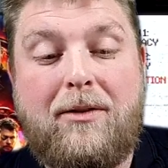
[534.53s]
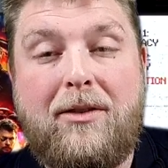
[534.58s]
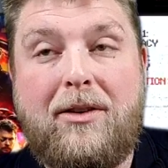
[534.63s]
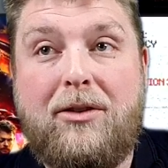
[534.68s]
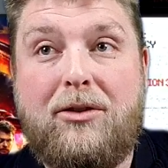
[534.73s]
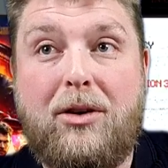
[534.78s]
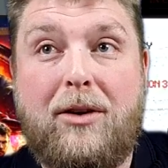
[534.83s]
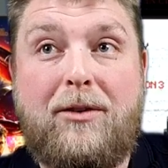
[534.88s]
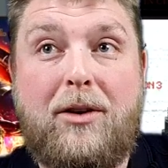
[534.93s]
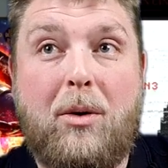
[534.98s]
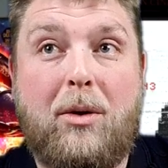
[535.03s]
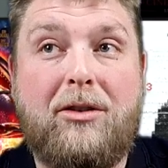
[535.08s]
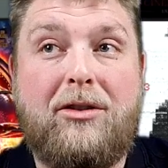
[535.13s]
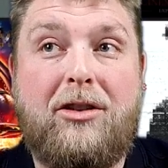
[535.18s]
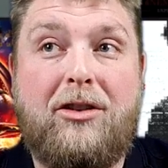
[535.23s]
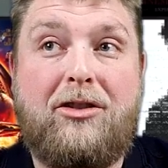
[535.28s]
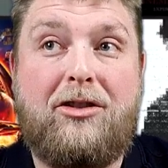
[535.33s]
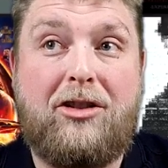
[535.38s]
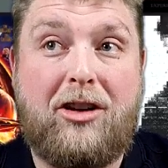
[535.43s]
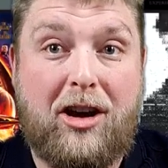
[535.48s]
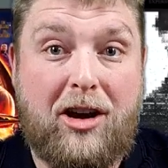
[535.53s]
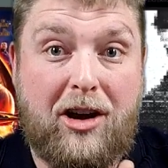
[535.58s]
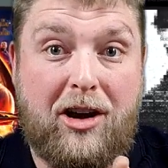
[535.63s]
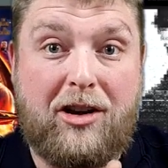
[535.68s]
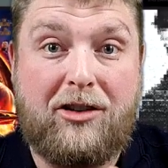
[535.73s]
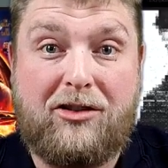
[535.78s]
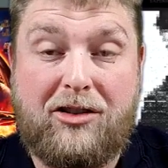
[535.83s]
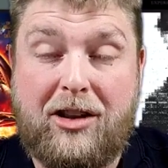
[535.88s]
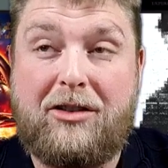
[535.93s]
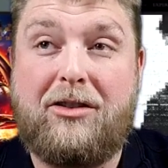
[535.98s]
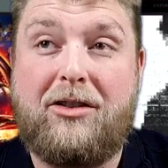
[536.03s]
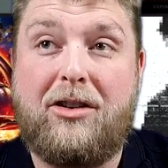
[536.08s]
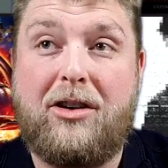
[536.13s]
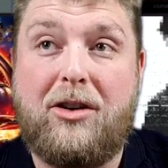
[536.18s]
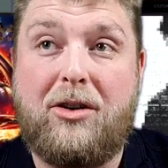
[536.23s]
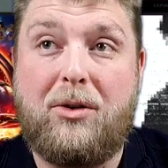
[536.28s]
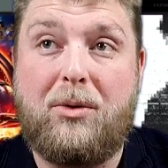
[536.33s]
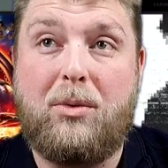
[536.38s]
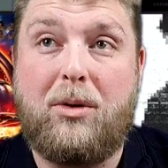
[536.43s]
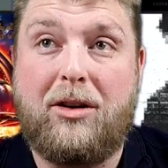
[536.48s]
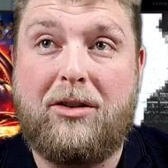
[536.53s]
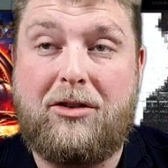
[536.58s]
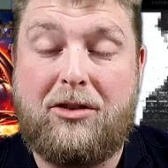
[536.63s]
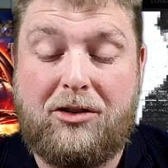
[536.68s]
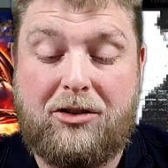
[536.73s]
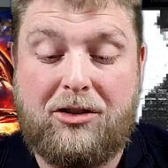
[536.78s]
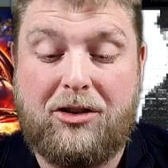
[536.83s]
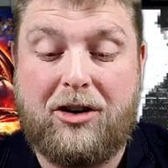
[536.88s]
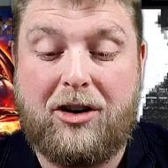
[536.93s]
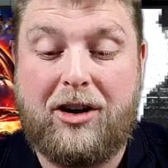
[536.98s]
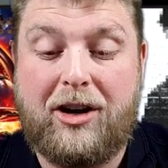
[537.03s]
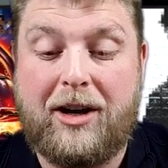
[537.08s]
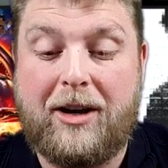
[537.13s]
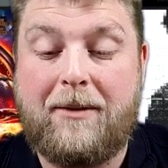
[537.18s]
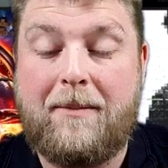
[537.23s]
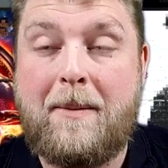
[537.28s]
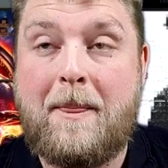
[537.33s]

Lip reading: So if you want to search, this is a good one to show you.